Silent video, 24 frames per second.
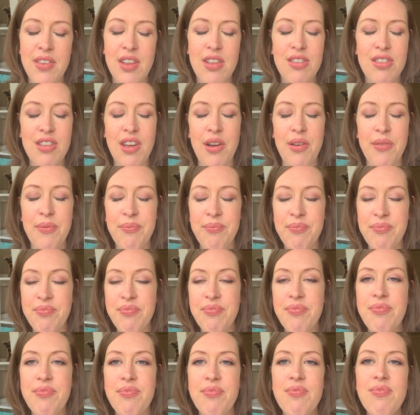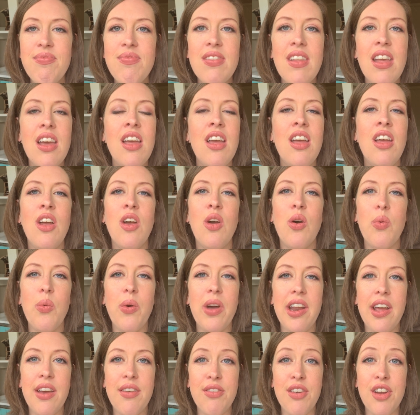So
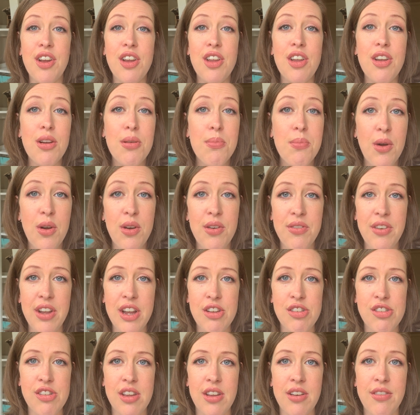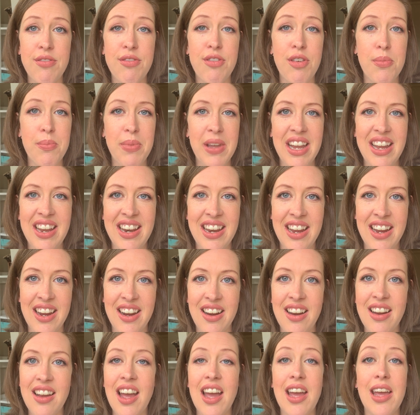whatever your motivation for being
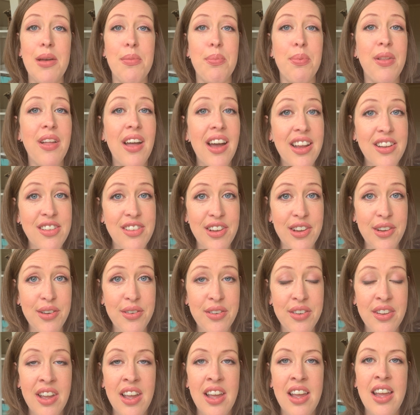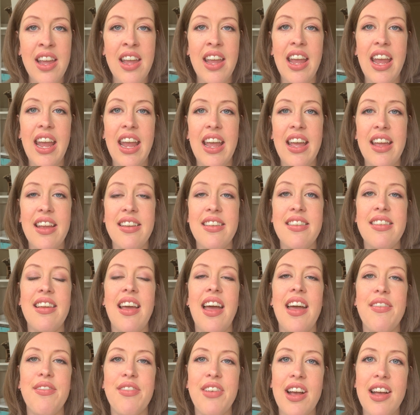here, I applaud you. And
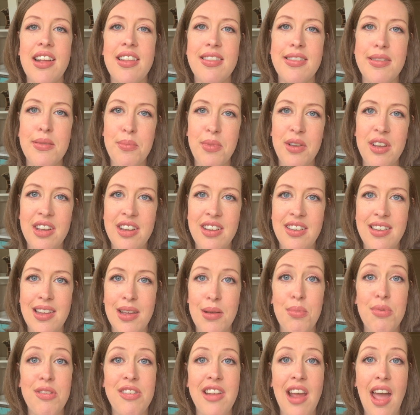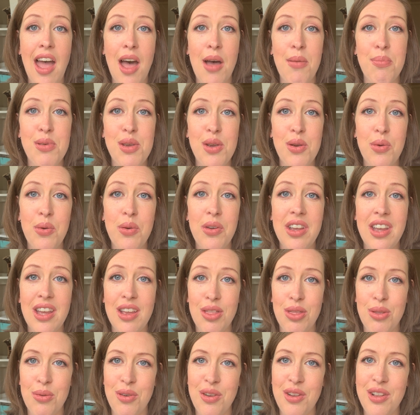I've got some good tips to help you
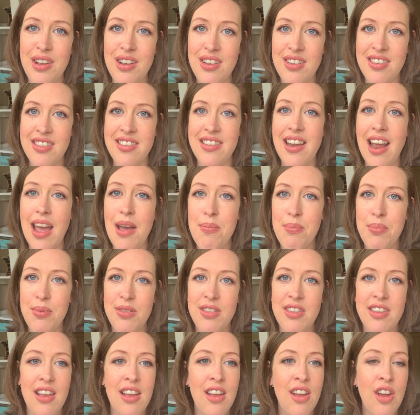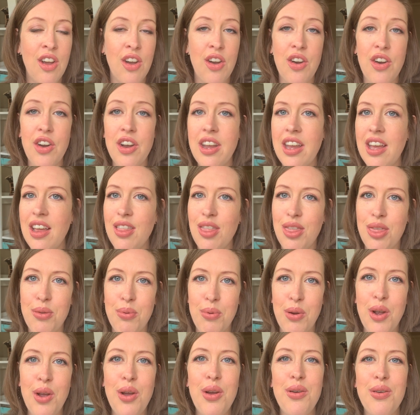get through this steps or get
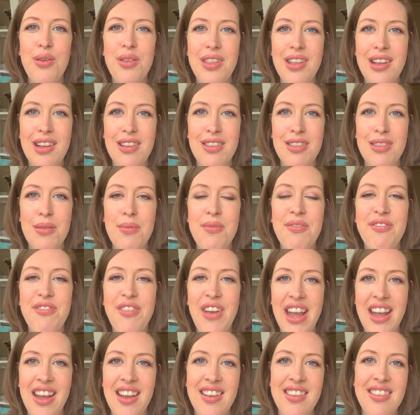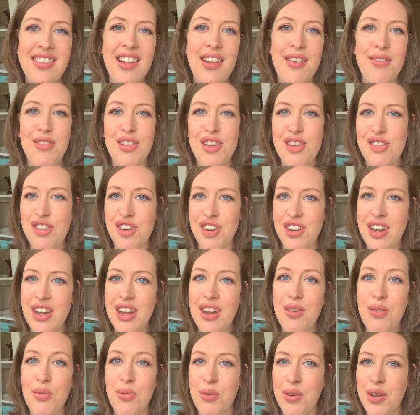through this phase of the
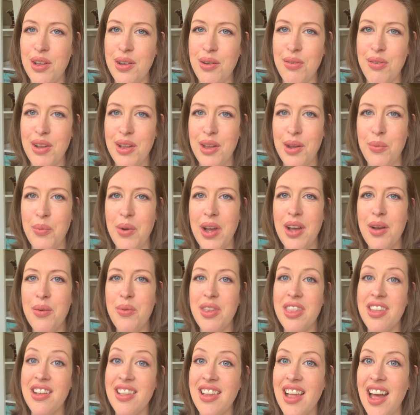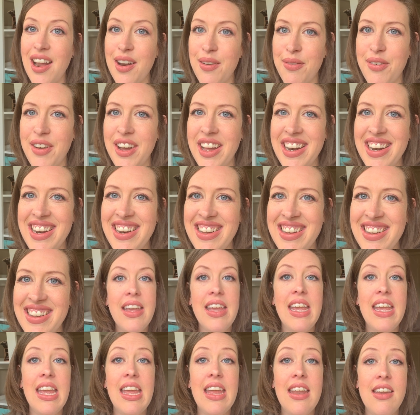journey really, really well with a lot of fun.
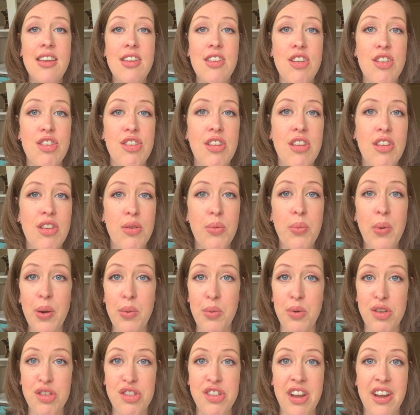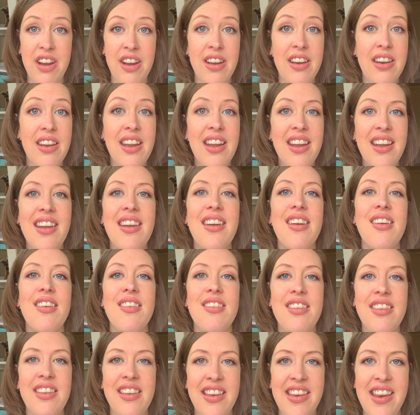In addition to what we're sharing here
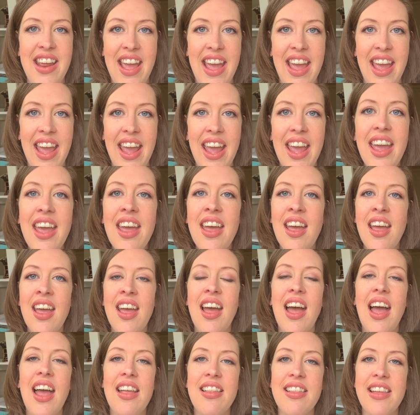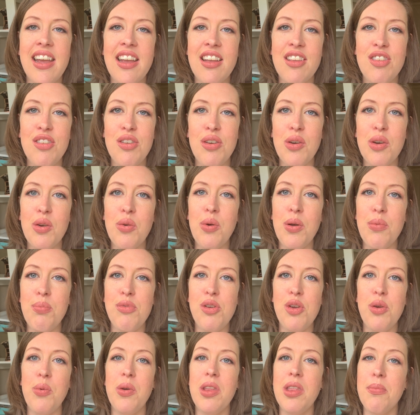today, I like to
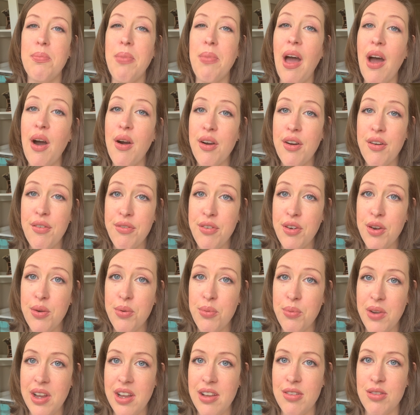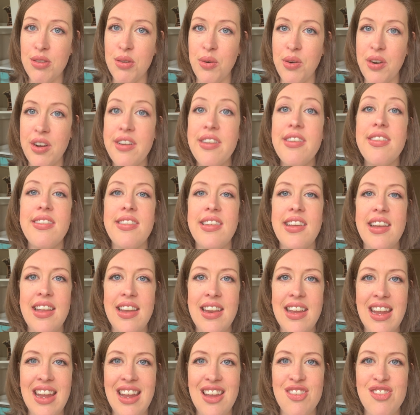equip you with a powerful resource in
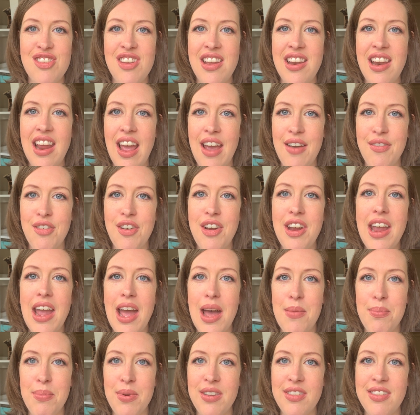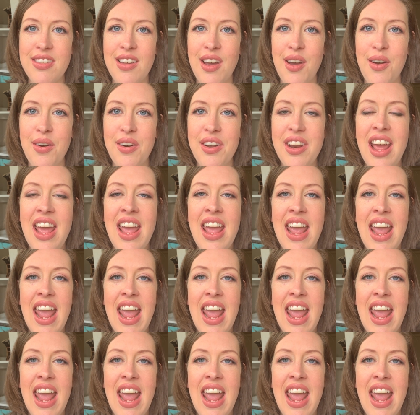each and every episode.